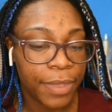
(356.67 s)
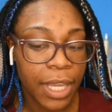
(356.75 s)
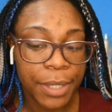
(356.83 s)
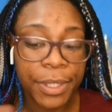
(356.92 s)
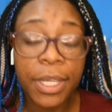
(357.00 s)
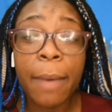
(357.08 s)

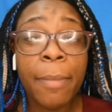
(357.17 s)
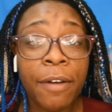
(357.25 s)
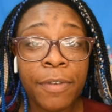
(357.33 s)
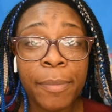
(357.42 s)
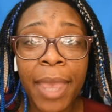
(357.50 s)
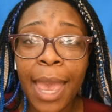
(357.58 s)
Some of
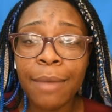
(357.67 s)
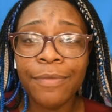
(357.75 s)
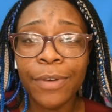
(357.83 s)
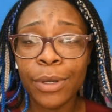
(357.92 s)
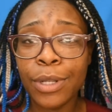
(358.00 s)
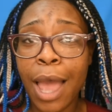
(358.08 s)
them came
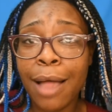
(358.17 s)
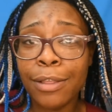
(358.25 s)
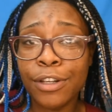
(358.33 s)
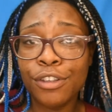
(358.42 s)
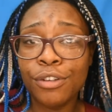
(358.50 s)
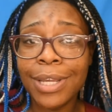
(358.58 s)
from
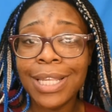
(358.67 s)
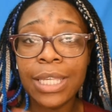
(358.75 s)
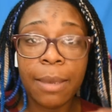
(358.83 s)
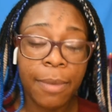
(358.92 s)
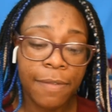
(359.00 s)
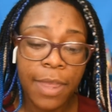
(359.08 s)
Dollar Tree.
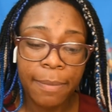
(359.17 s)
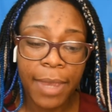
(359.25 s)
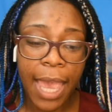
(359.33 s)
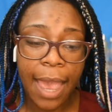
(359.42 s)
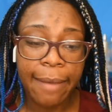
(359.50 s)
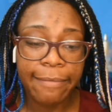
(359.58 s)
Some of them
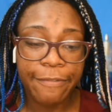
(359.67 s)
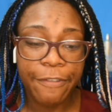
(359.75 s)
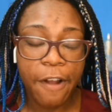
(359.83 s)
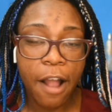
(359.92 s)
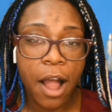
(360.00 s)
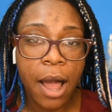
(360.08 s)
came
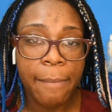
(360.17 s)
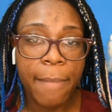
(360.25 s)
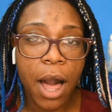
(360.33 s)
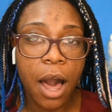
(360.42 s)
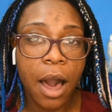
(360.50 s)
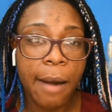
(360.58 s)
from
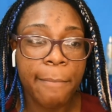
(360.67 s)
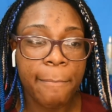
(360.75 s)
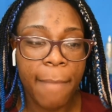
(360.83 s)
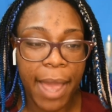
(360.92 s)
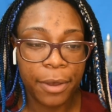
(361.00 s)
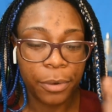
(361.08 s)

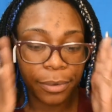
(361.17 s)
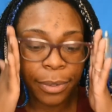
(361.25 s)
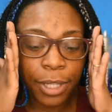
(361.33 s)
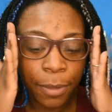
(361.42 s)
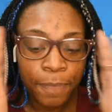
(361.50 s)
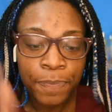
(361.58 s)

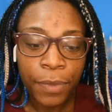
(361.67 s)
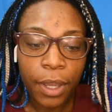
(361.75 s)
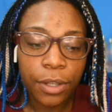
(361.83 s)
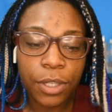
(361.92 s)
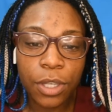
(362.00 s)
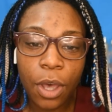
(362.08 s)
Michael's.
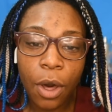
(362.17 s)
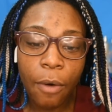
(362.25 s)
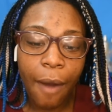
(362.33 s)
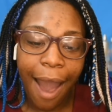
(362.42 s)
So,